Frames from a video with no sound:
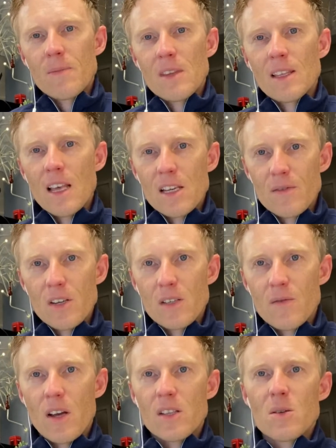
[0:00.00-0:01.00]
Las Vegas
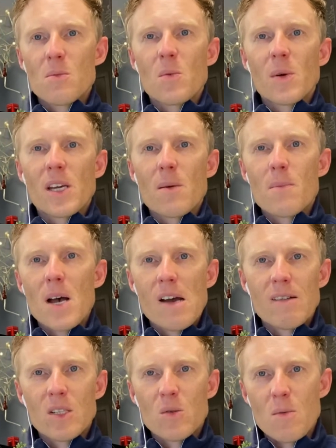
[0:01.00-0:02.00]
phantom, and we compare
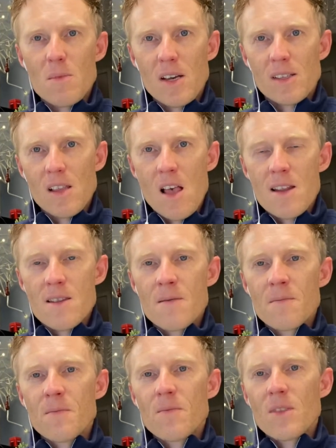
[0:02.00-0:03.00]
it to a baseline.
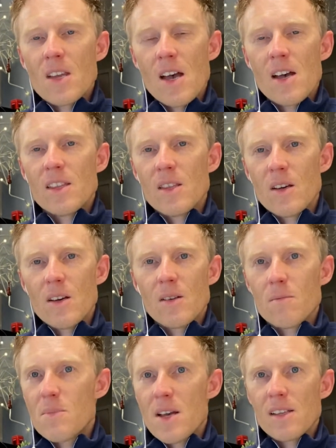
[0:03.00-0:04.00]
And the
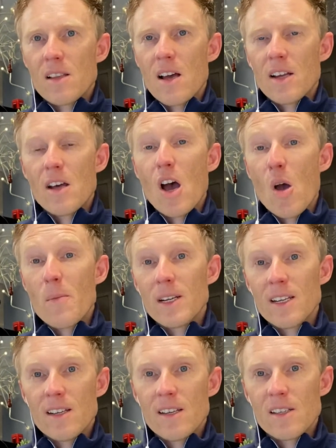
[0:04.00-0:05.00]
baseline, how many
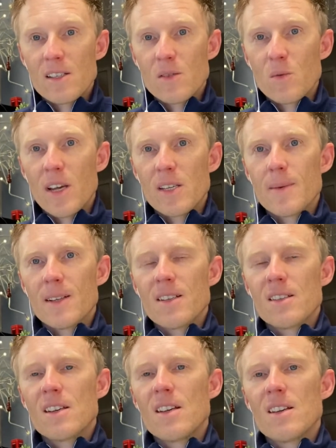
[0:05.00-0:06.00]
discs we expect to
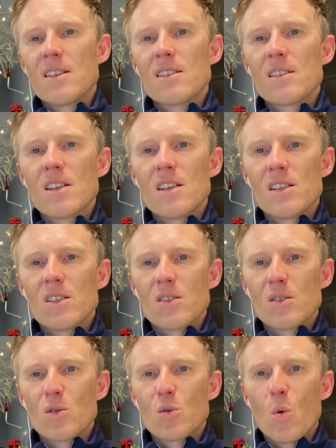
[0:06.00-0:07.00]
see, is
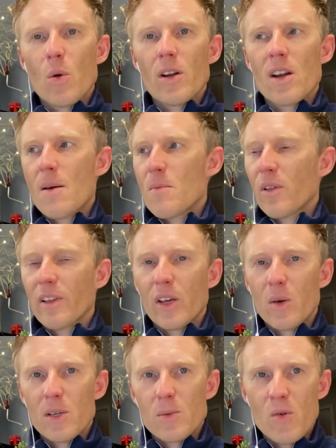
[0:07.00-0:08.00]
stored in our monthly
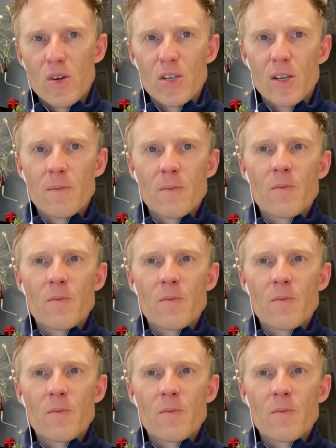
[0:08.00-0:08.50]
QA spreadsheet.